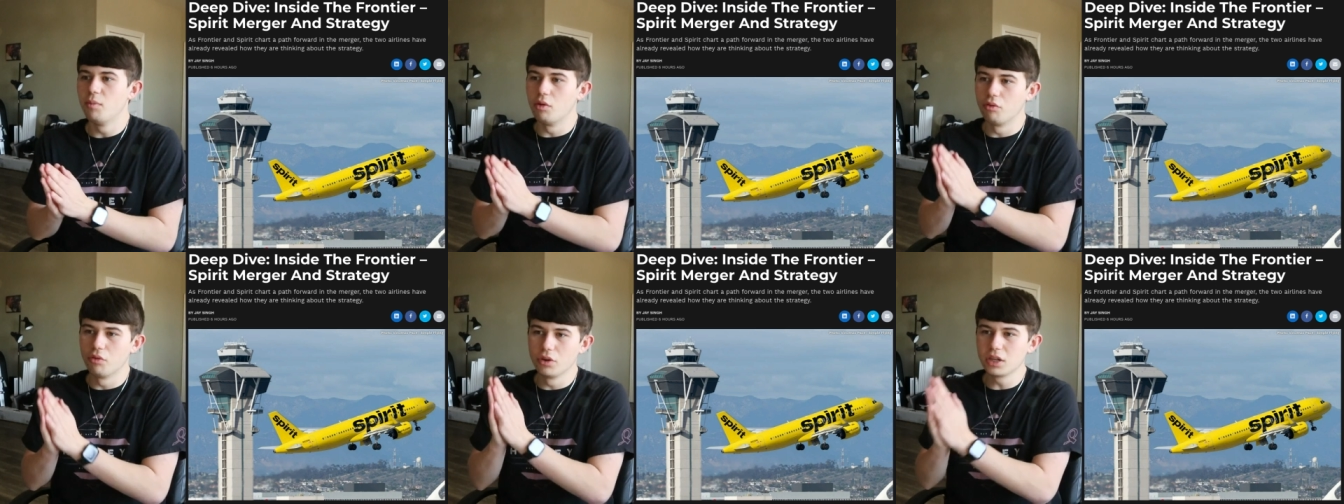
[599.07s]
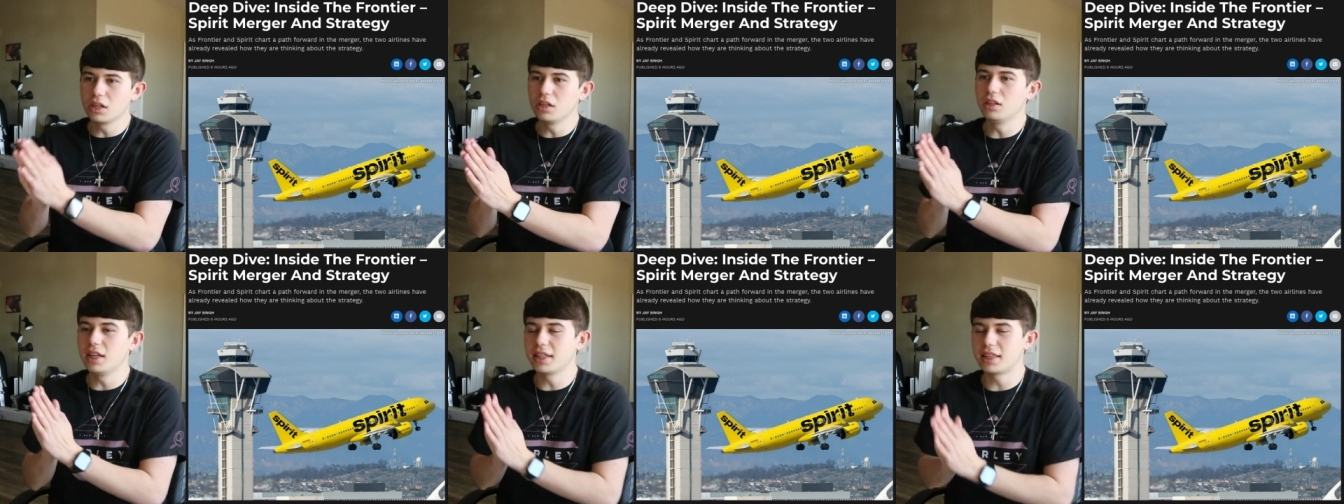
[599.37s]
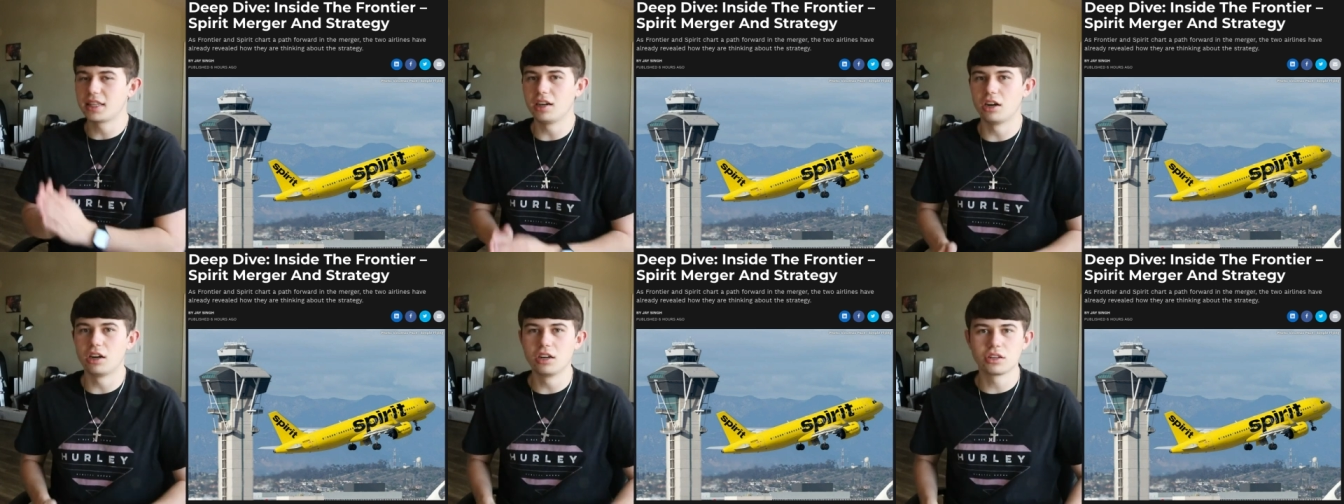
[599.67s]
But we're going to
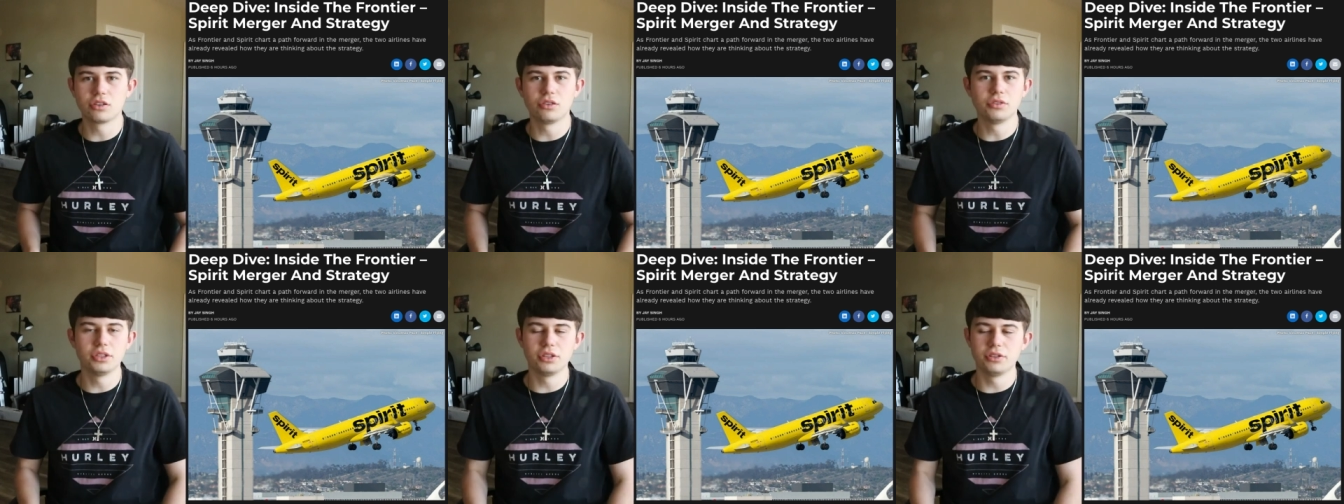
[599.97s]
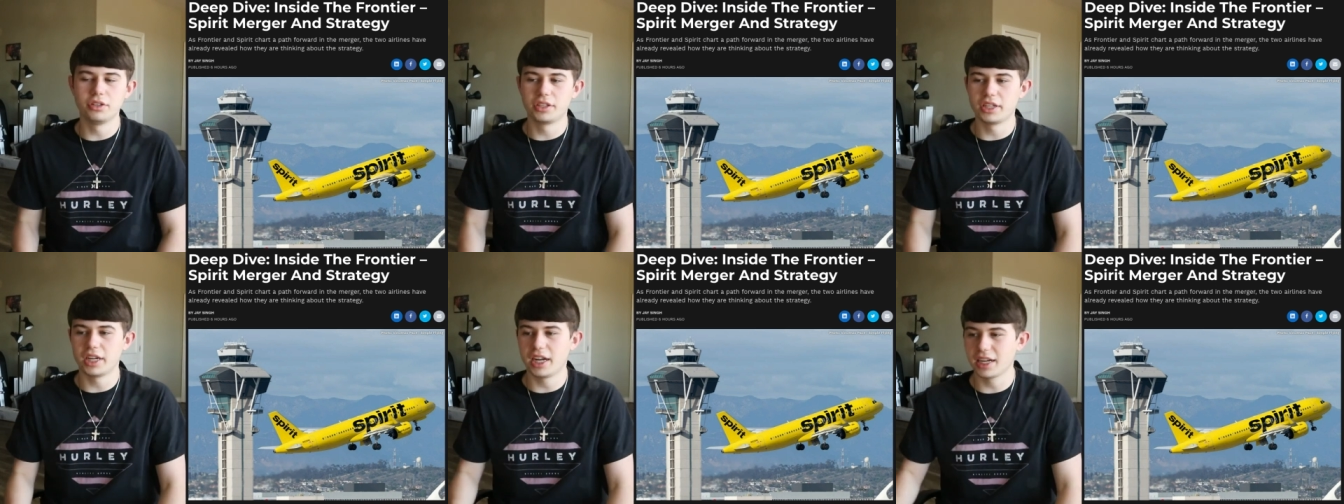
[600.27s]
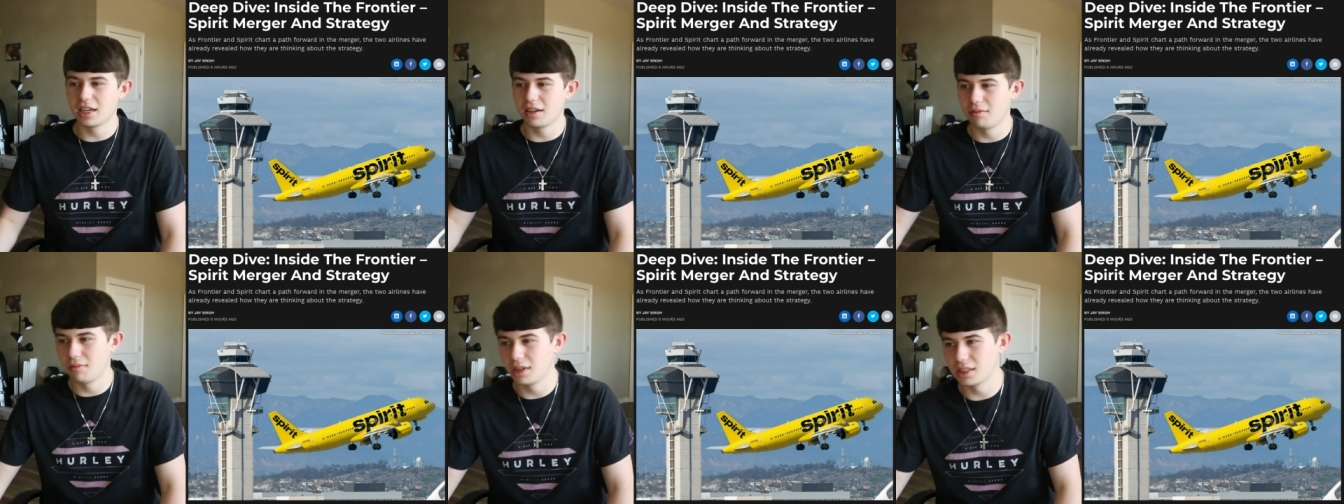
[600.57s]
let the article do the
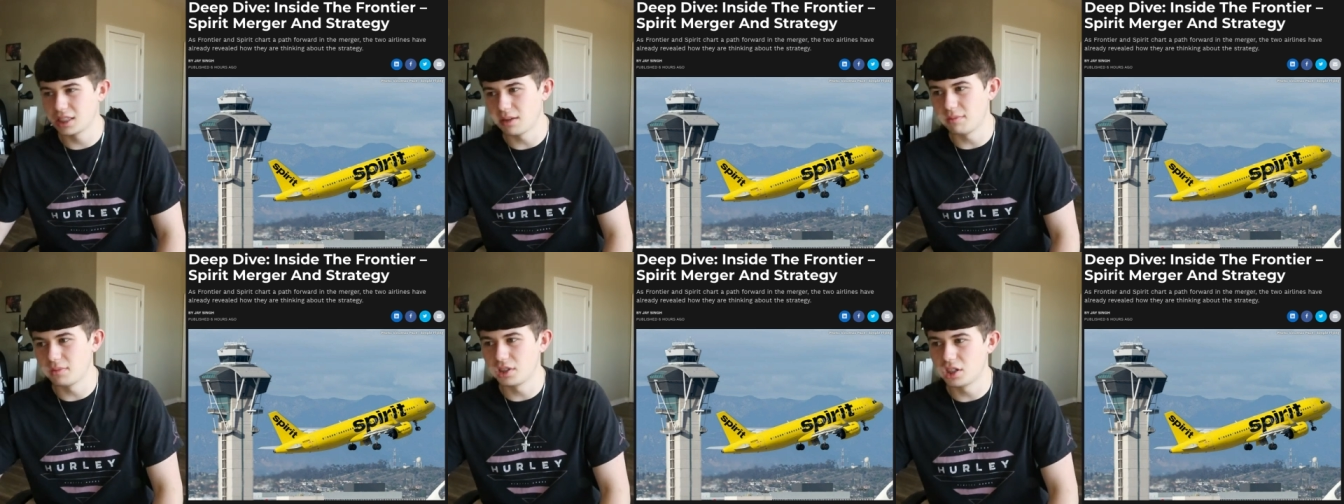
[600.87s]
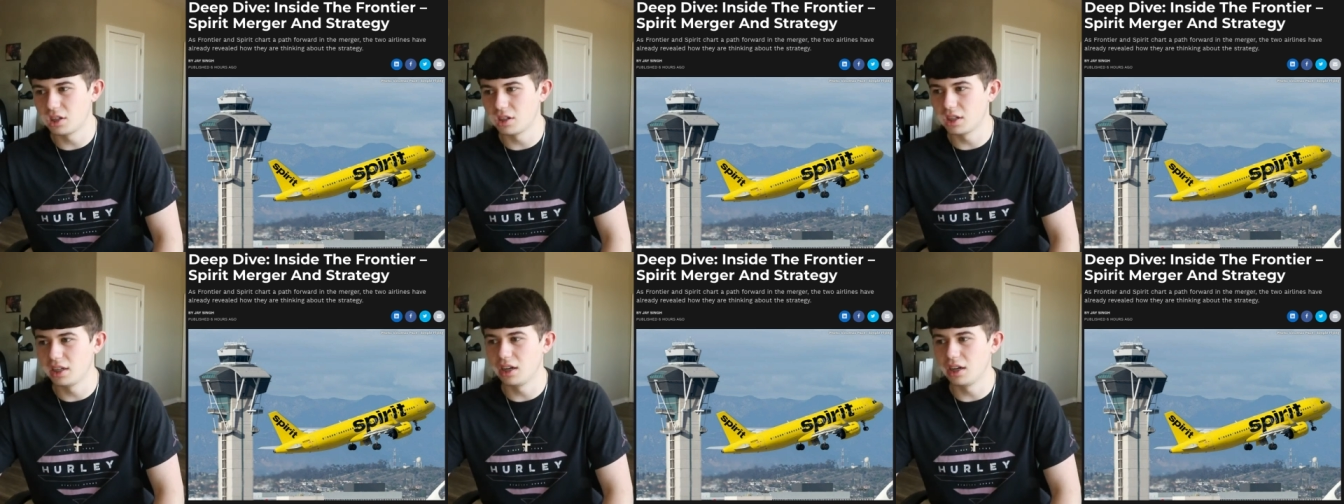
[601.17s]
talking because I'm sure